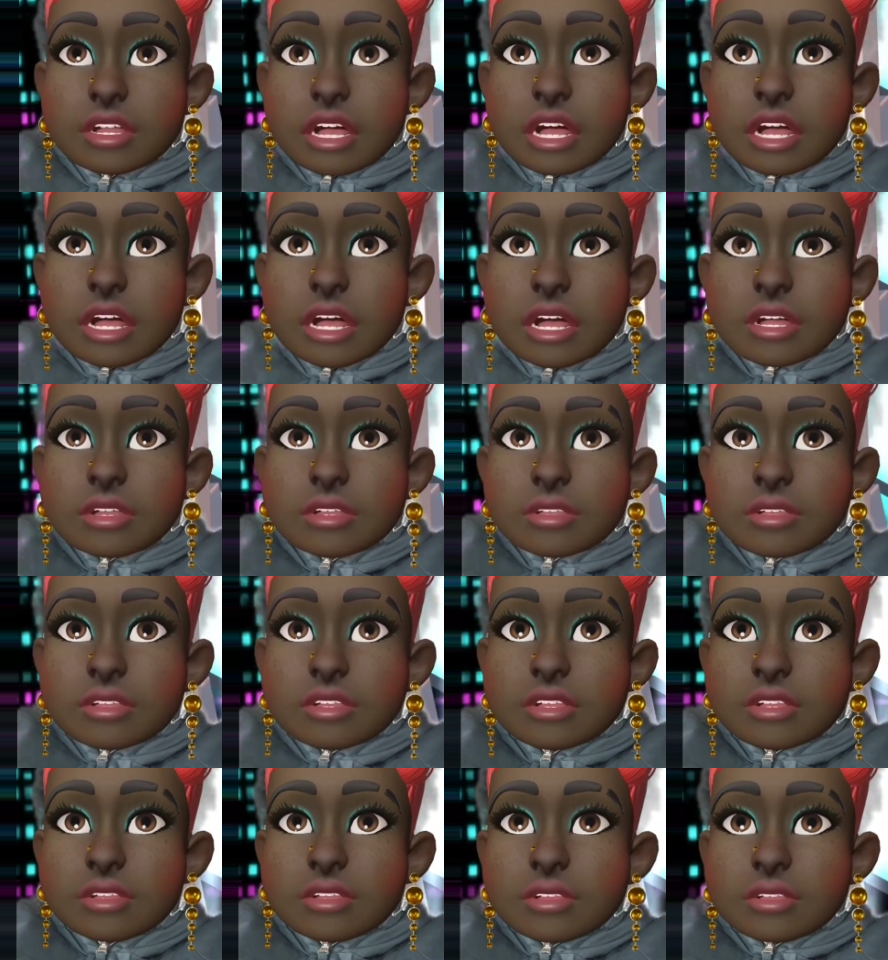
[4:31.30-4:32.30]

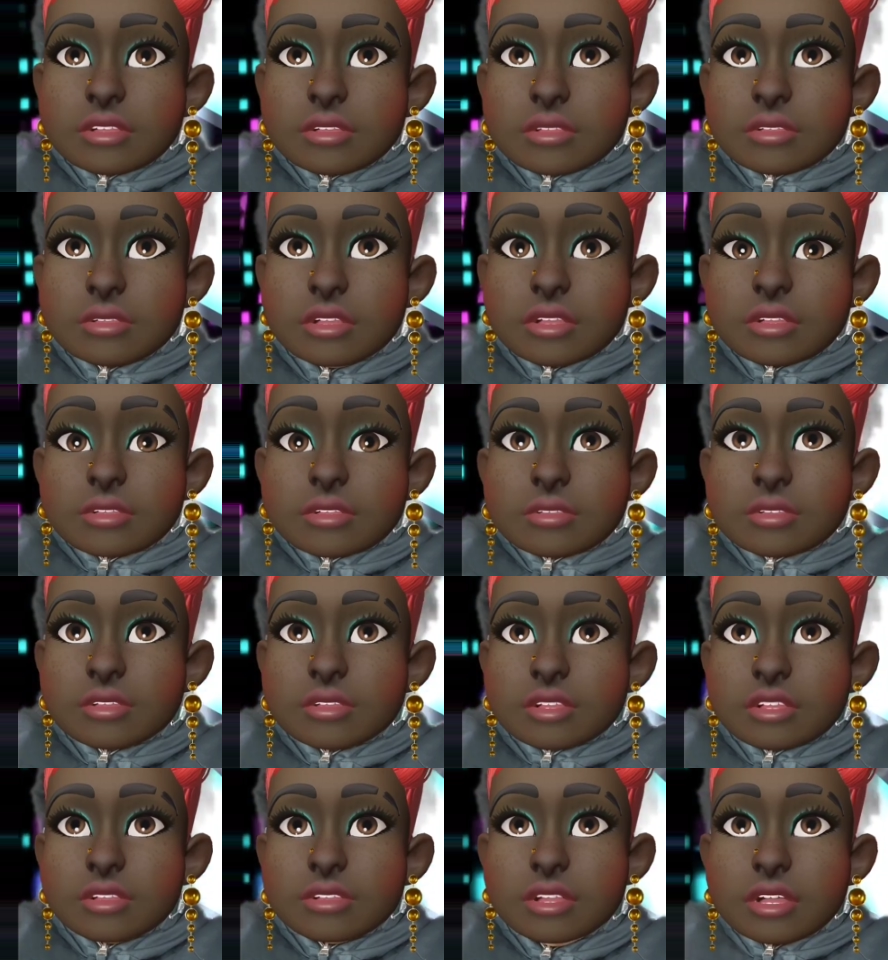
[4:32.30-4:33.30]
and de, you know
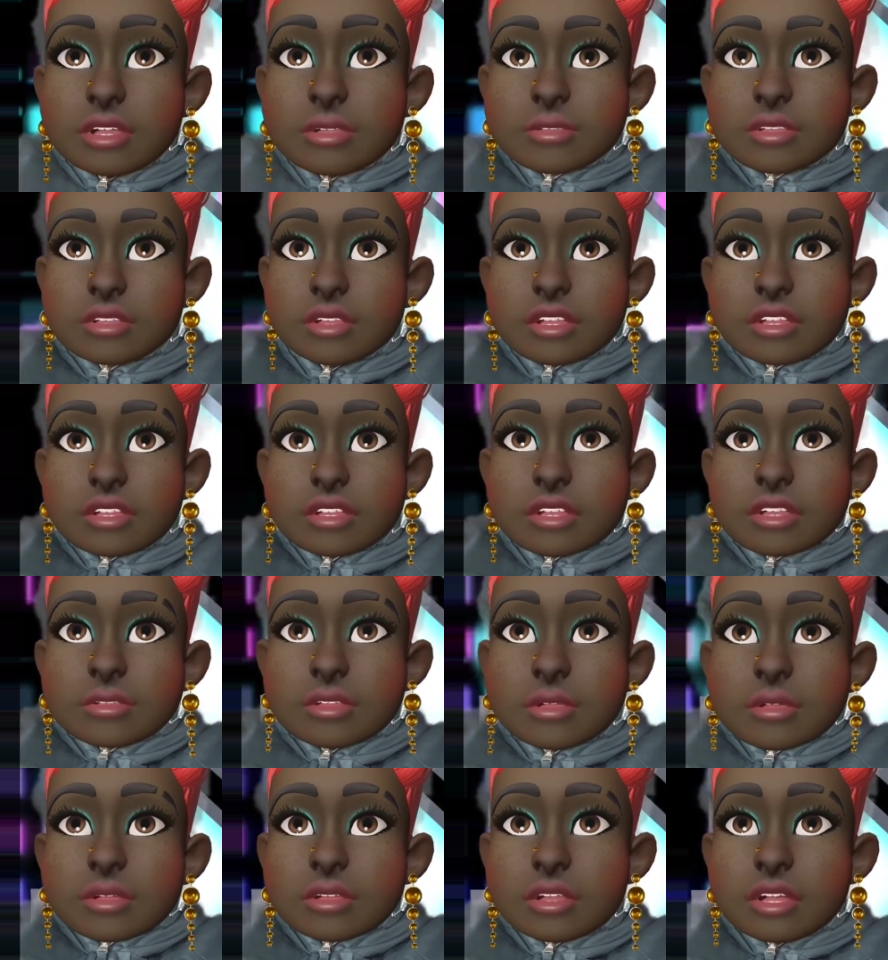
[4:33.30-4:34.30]
develop trust in
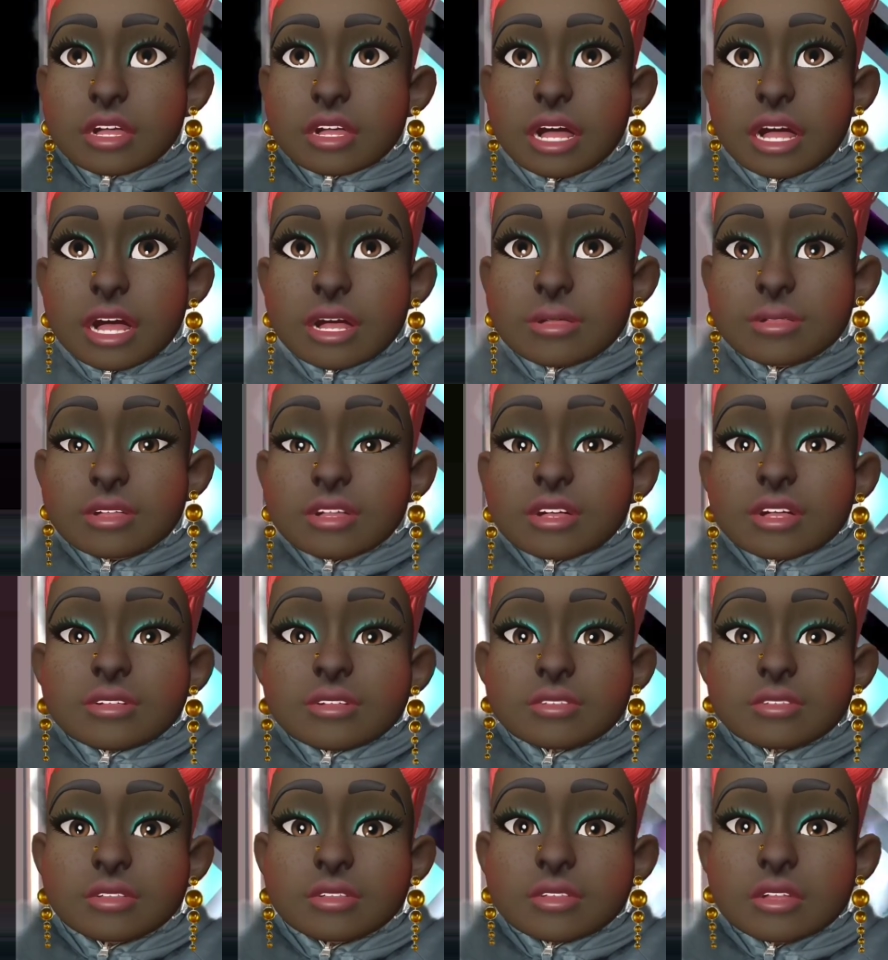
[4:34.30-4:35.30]
people that I may
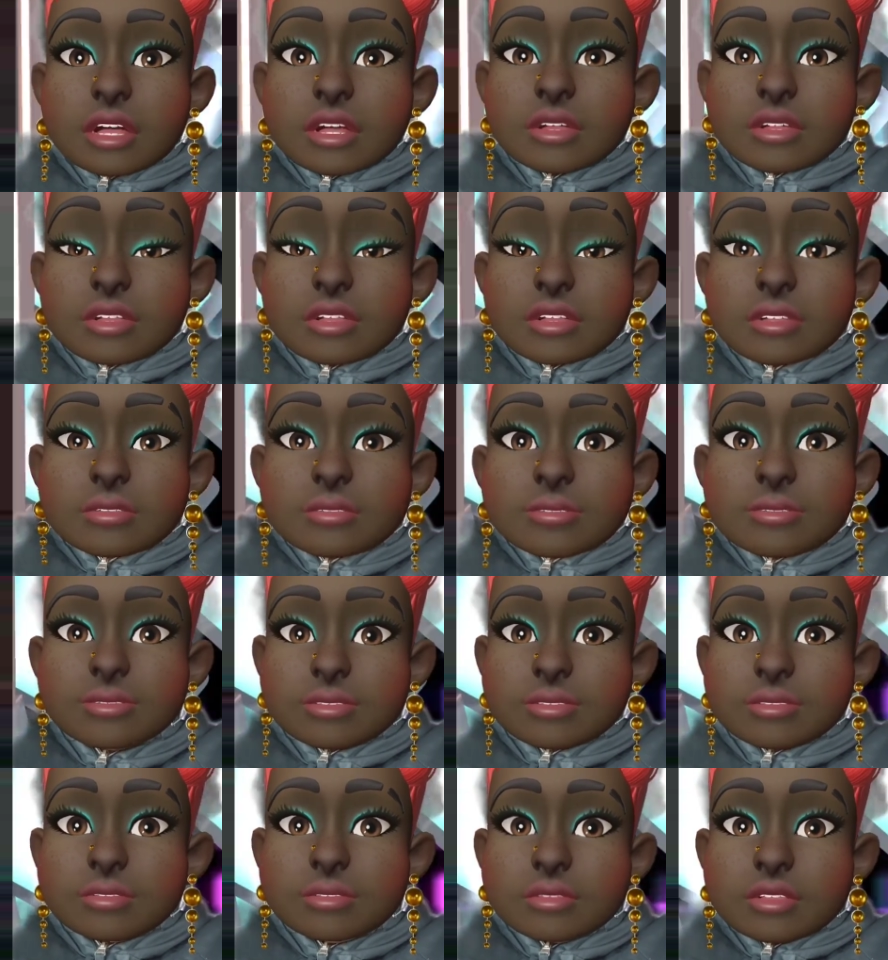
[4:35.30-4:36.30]
have to rely on
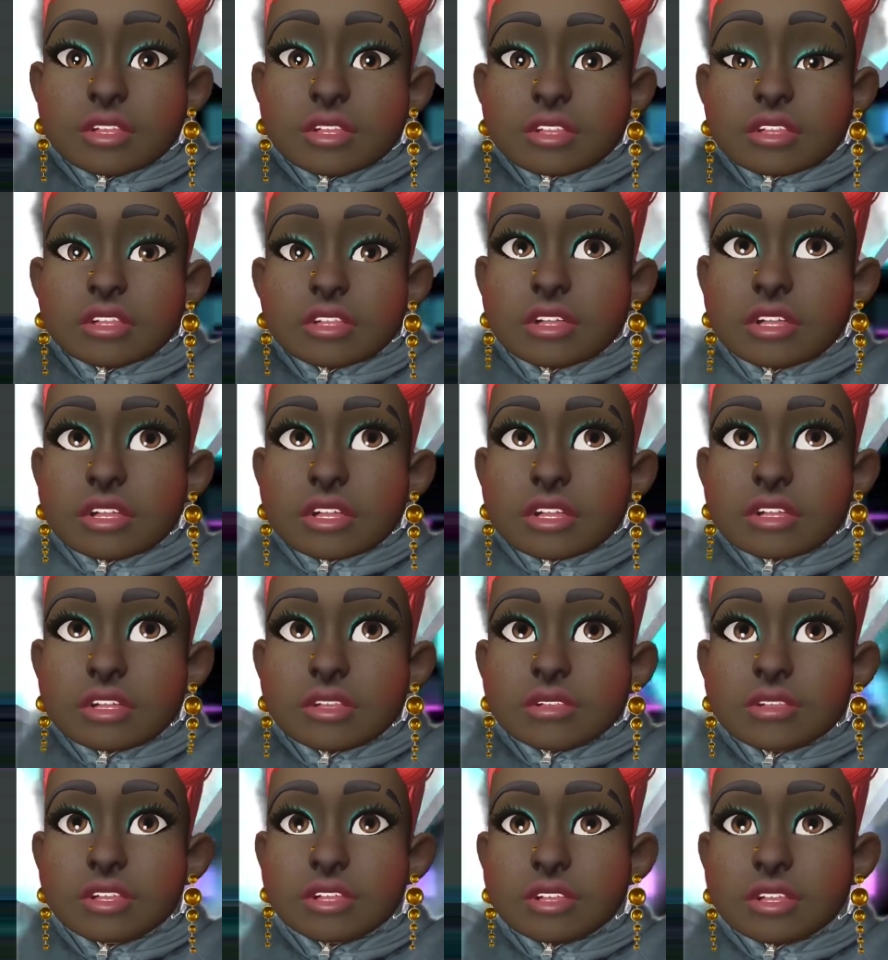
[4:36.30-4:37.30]
in
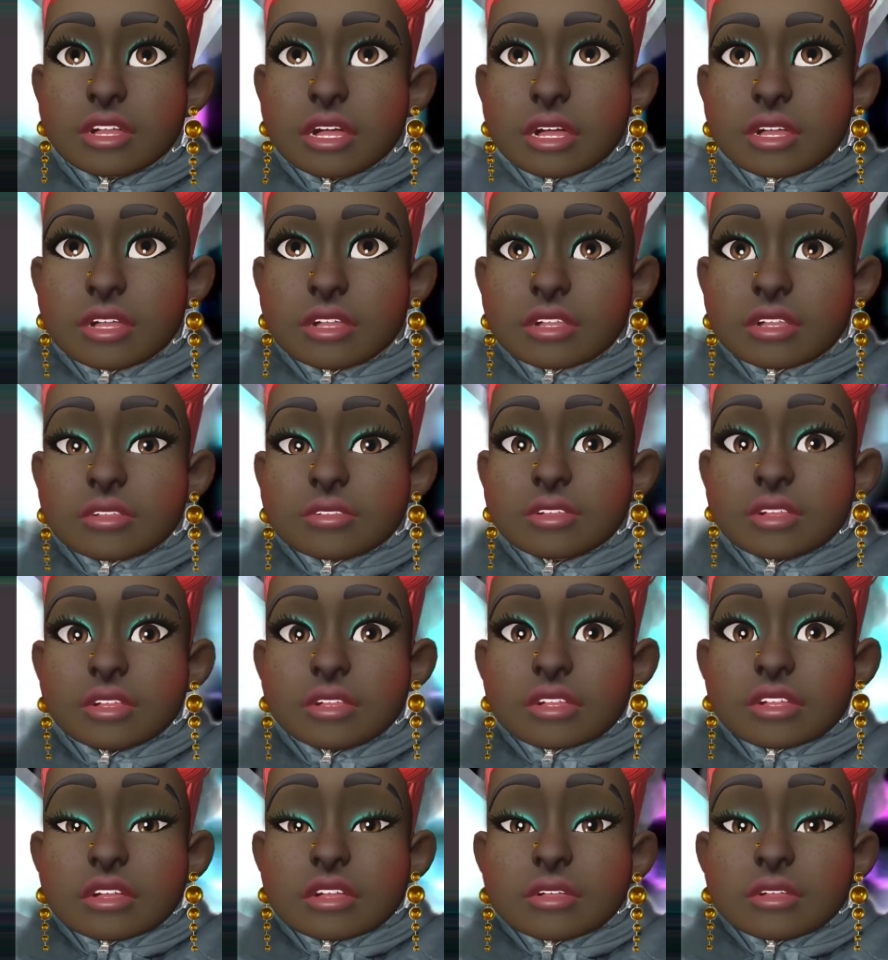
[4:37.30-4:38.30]
the event that I get
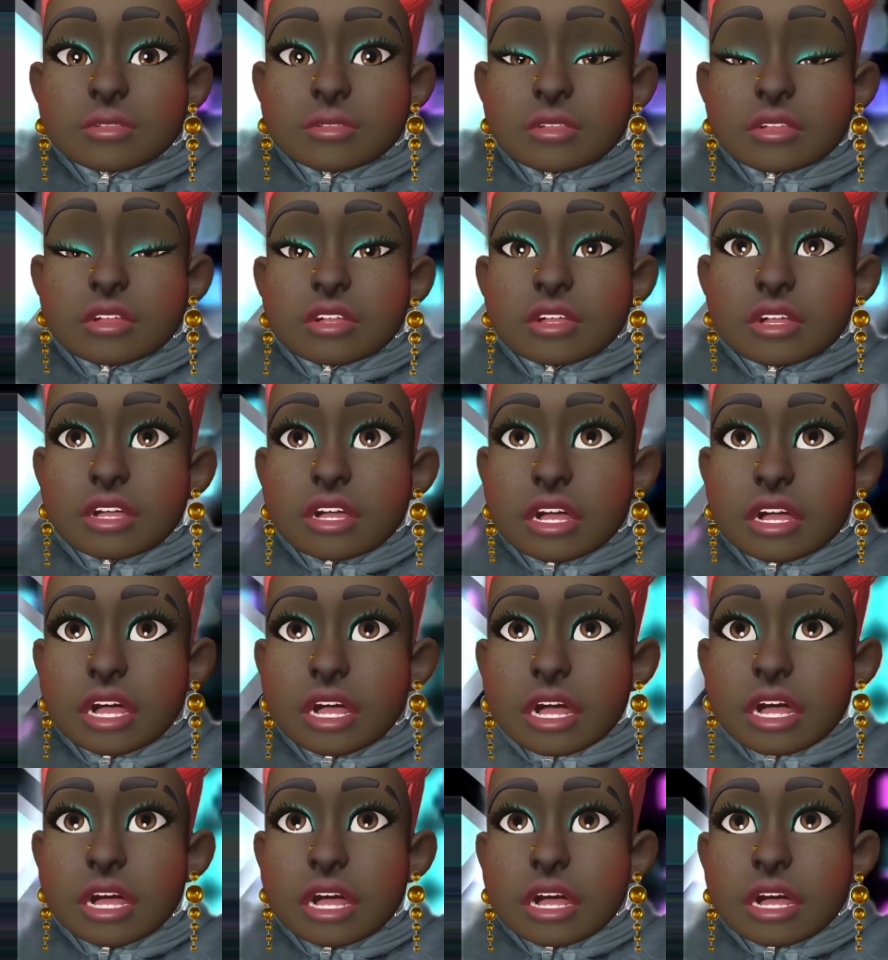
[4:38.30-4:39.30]
disfellowship
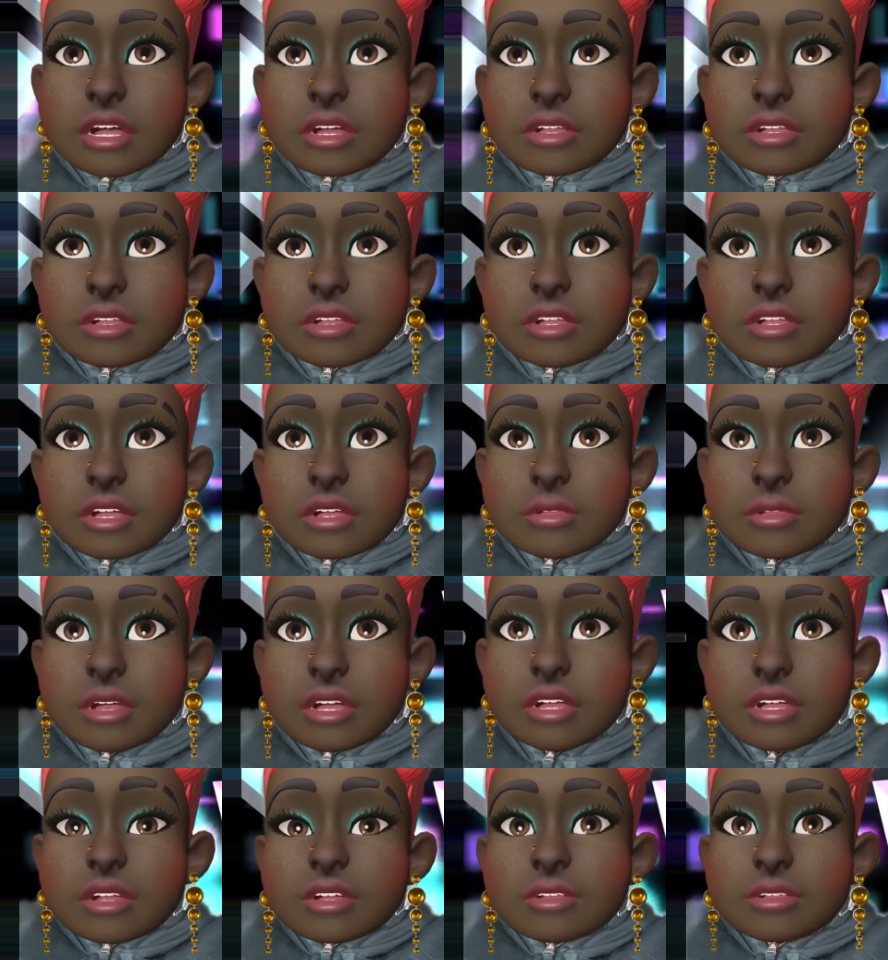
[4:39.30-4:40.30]
and none of
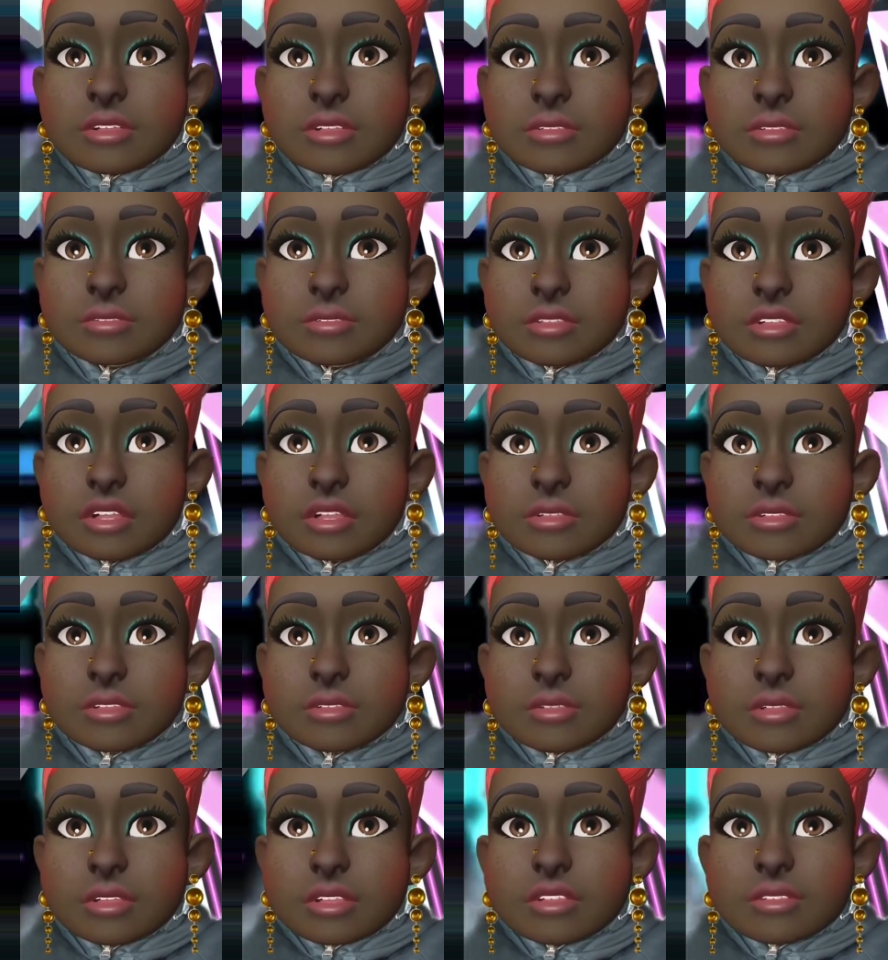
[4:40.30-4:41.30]
my
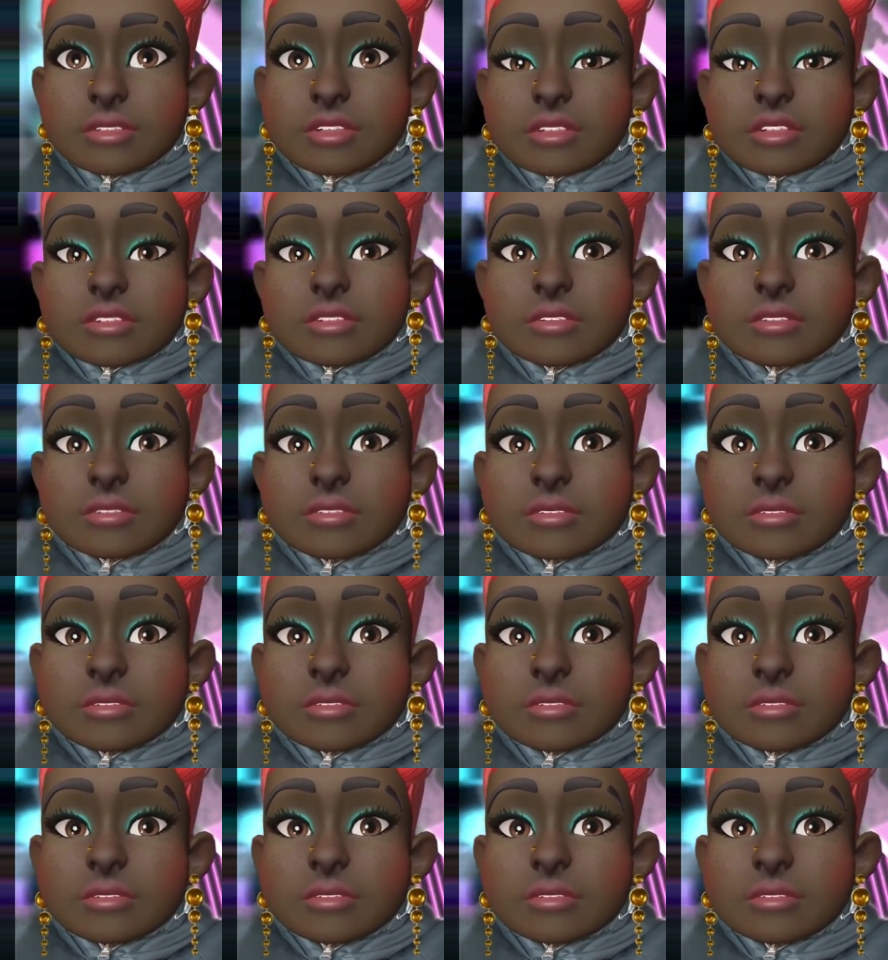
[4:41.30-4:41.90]
Jehovah's Witness friends,